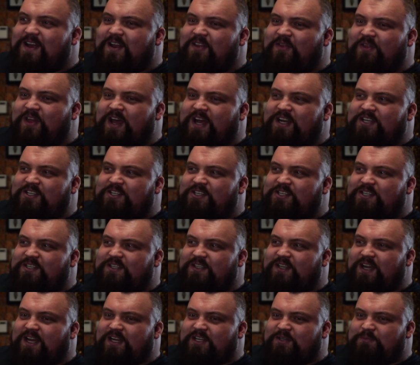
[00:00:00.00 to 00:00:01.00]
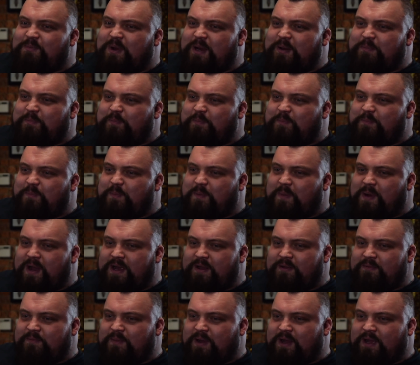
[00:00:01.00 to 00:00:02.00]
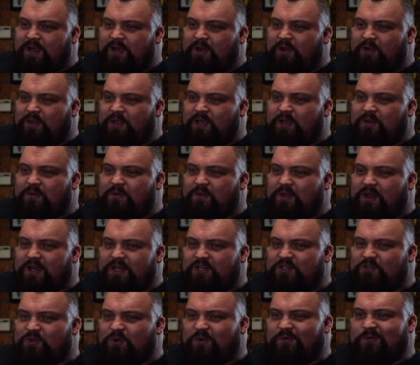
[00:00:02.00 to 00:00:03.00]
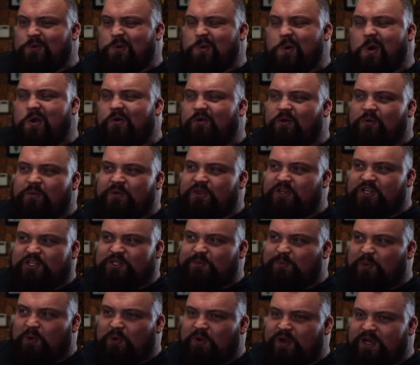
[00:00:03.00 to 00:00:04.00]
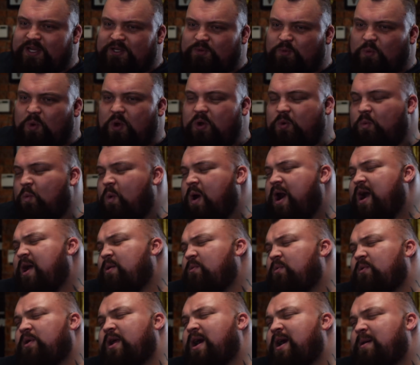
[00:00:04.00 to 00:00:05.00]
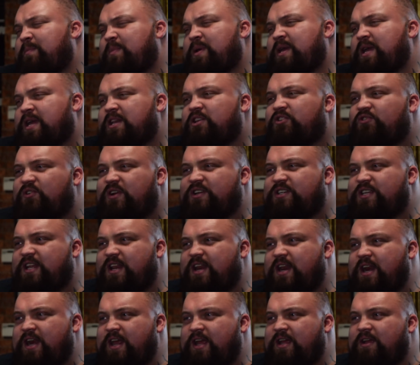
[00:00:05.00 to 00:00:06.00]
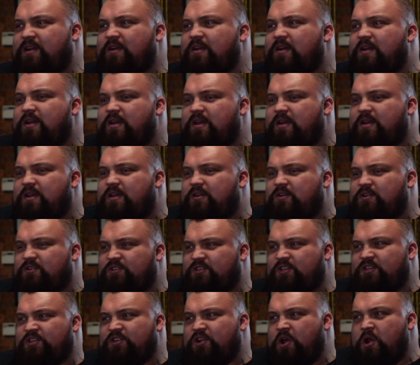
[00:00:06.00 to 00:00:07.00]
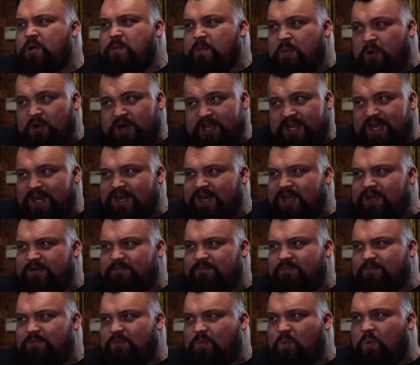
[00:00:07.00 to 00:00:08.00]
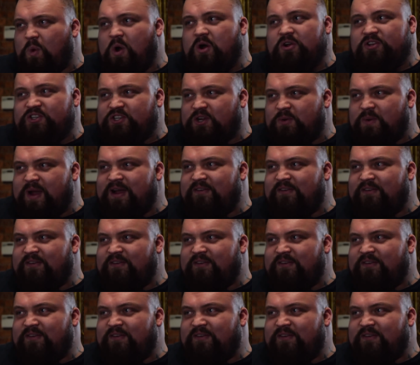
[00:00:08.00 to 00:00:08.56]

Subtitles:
that's my only sort of quarrel with the sport is why would I be interested in it? Because there's no money in it whatsoever.